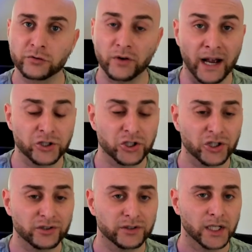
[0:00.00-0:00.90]
to
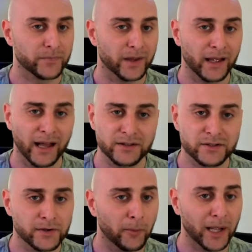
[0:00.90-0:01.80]
action, and
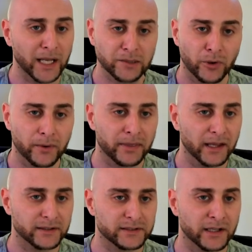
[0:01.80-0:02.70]
so many more things.